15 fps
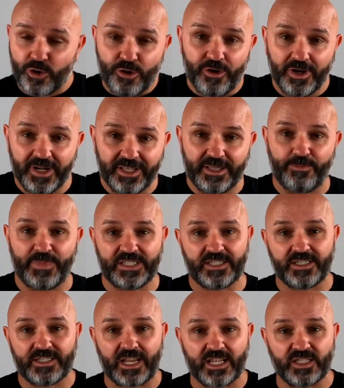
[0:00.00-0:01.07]
early in the
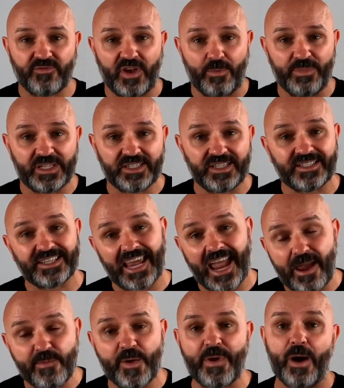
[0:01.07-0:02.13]
business days of our business
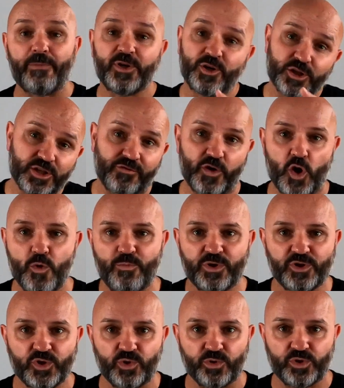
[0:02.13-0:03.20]
came about because of an open
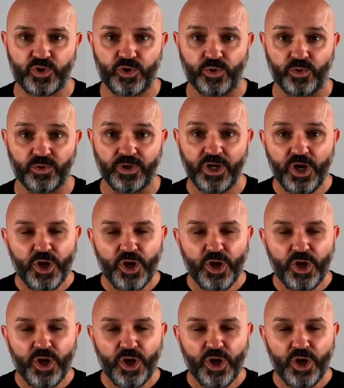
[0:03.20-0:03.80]
source tool.